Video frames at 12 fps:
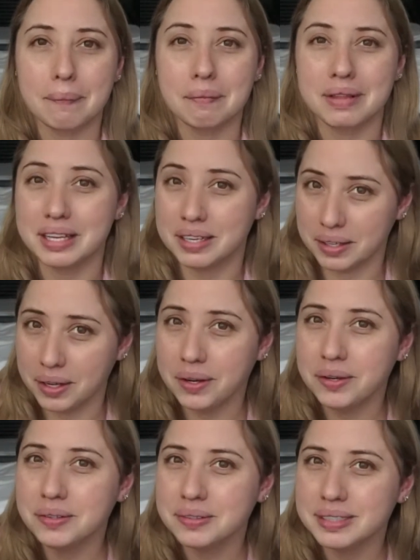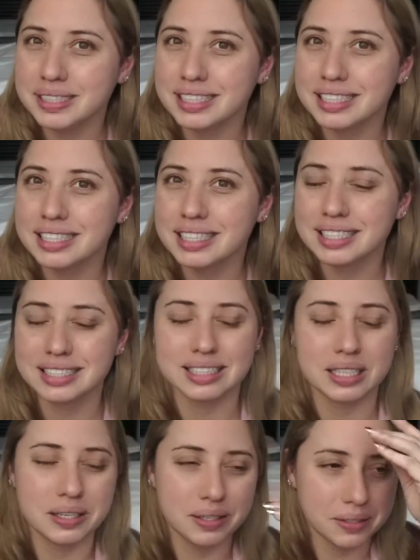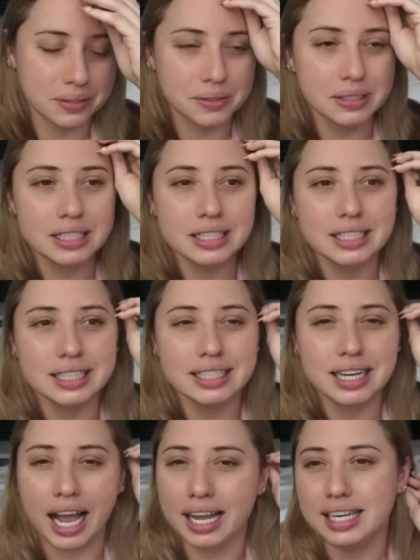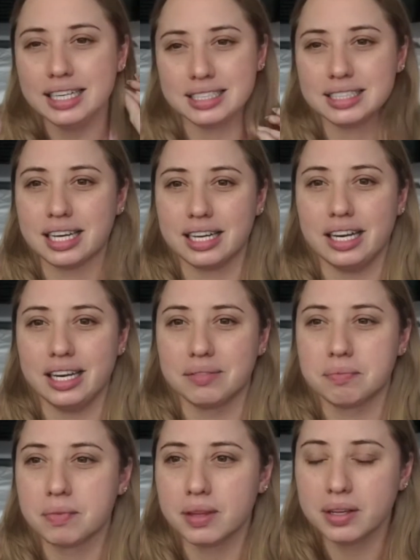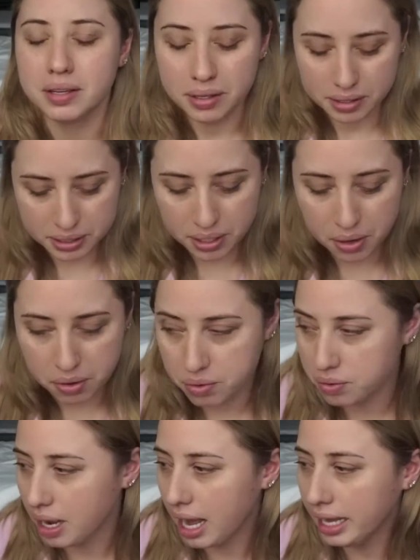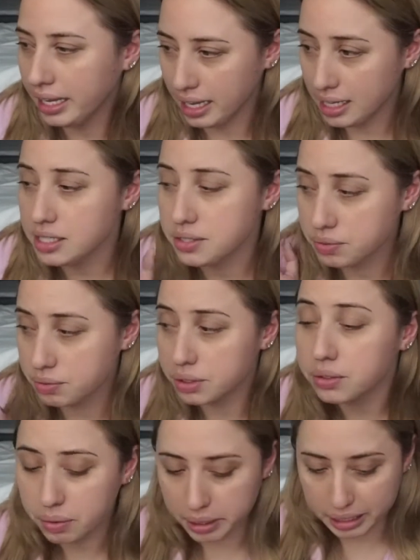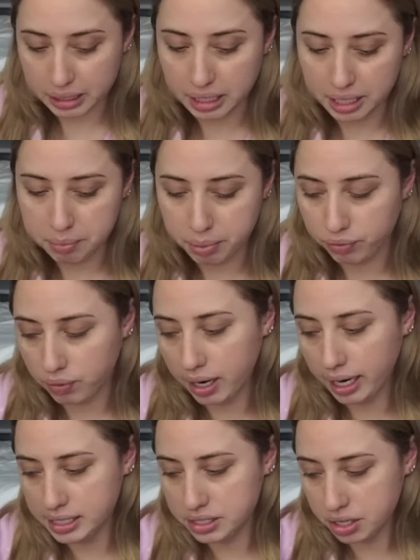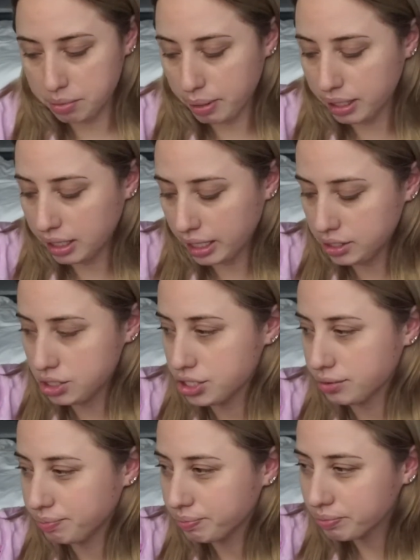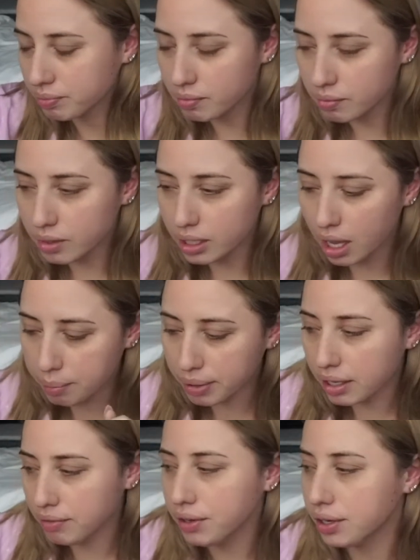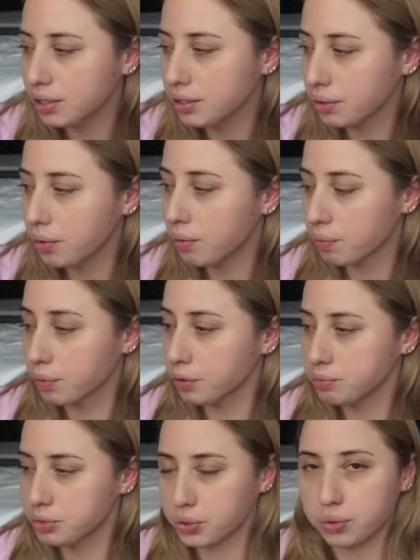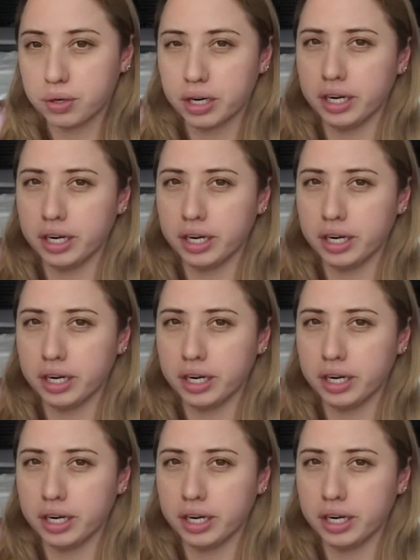You know? So I need to study. So I guess real quickly before I start my lunch, I'm gonna give you a little room tour.